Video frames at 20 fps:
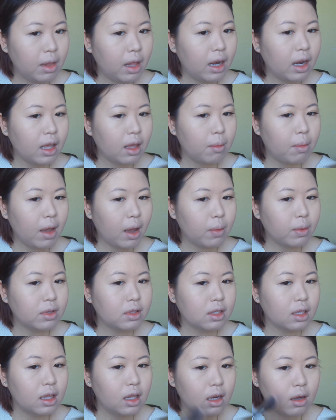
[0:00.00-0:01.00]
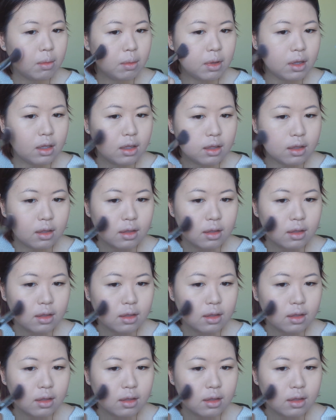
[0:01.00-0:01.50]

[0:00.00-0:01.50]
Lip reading: blending it backwards a little bit.